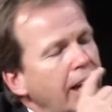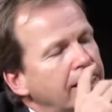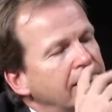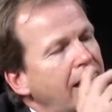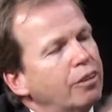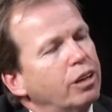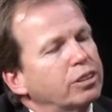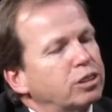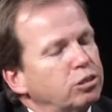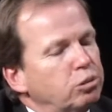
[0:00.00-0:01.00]
that allowed
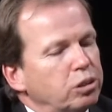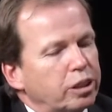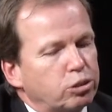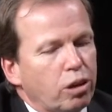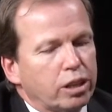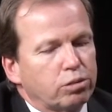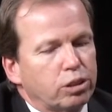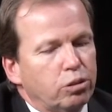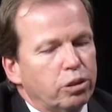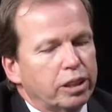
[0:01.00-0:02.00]
us to do electronic
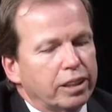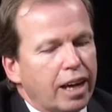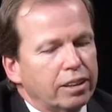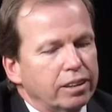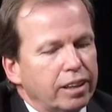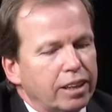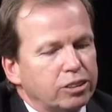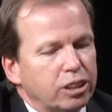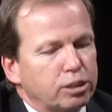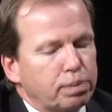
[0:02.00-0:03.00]
recording. That
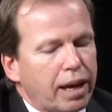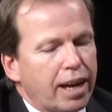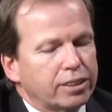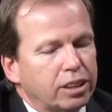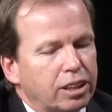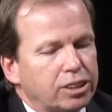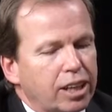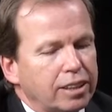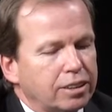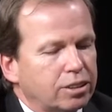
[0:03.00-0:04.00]
just passed. It got
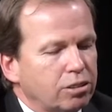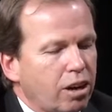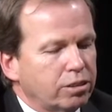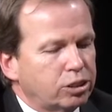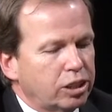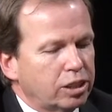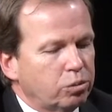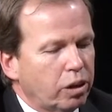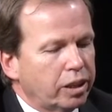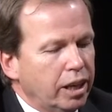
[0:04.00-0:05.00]
signed into law in January.